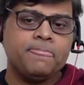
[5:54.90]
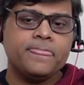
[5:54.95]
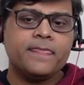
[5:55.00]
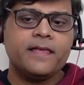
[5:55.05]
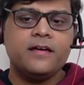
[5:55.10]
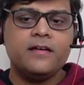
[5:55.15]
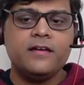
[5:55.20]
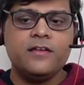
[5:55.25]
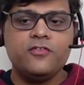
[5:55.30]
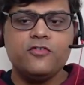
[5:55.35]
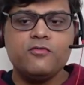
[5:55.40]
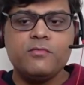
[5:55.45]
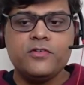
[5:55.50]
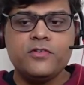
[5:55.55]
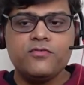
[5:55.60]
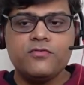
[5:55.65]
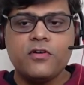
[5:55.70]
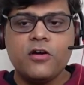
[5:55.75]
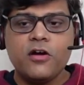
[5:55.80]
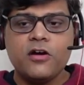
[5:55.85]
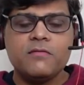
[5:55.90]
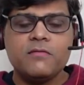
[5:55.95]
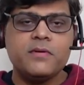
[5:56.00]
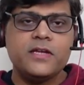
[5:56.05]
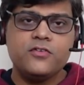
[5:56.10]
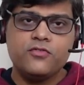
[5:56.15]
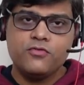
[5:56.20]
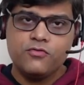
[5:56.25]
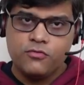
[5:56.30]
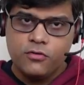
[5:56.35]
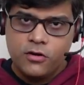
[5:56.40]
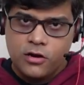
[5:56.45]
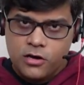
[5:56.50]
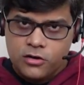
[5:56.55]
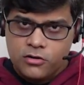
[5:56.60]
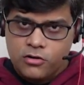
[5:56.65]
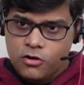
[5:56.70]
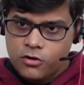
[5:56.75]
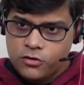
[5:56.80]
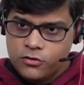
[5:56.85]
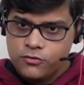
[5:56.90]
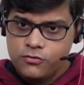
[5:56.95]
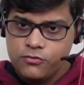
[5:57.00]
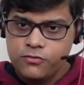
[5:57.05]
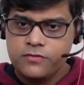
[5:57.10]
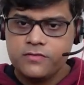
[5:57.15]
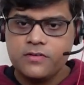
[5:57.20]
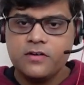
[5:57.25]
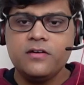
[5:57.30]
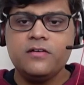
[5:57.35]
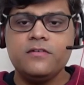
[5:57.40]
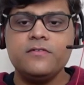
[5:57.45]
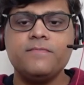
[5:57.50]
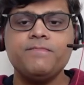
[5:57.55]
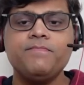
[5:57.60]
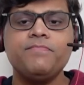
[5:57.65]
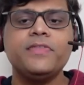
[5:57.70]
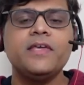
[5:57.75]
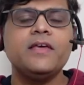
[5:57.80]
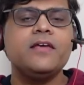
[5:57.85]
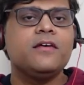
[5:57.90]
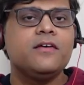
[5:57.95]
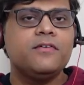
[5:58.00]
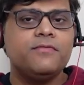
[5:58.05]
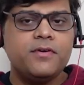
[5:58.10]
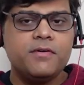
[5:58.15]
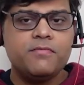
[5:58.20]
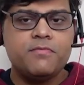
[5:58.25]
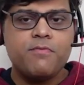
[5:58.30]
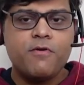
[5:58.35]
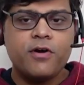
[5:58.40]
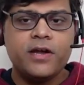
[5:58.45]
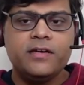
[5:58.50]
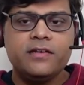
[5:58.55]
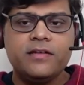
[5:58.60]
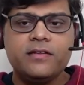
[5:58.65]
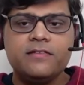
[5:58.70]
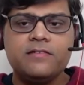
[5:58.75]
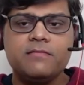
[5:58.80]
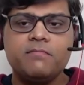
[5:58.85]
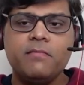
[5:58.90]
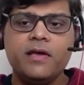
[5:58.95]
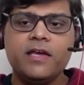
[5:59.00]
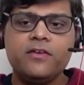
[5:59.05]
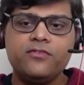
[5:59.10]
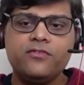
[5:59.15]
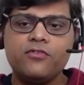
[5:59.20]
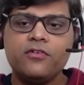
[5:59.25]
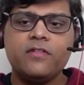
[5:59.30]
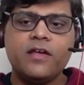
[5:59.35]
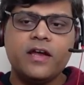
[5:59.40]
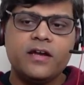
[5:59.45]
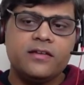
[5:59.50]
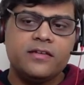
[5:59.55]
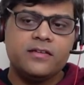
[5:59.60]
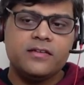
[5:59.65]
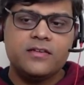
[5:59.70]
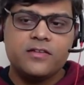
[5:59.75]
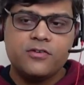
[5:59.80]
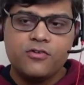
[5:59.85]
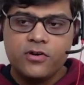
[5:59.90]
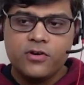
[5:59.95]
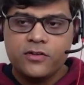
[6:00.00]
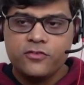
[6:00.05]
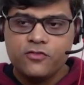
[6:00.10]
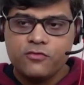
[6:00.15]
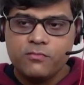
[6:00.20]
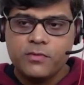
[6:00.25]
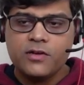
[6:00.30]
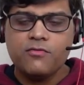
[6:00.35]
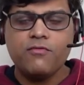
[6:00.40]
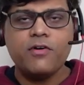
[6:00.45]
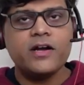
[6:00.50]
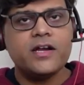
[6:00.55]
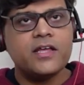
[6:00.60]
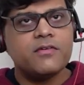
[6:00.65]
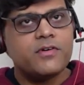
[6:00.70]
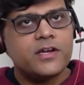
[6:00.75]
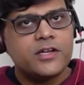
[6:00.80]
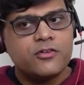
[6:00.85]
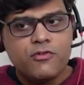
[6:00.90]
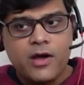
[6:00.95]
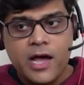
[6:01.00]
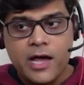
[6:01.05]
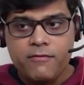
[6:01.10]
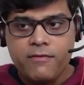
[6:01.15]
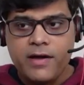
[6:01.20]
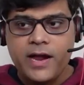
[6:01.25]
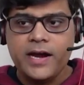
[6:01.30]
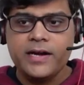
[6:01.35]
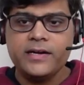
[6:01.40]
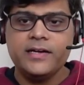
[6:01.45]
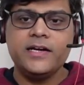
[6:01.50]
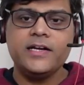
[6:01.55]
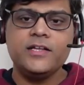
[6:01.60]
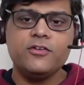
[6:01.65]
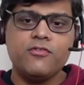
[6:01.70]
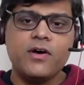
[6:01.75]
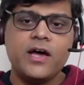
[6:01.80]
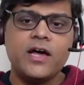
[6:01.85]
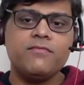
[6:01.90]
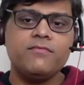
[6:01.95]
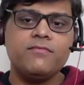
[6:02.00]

resume should not be too long or too short. Fifth point is make sure that in your resume, whatever you have added, you have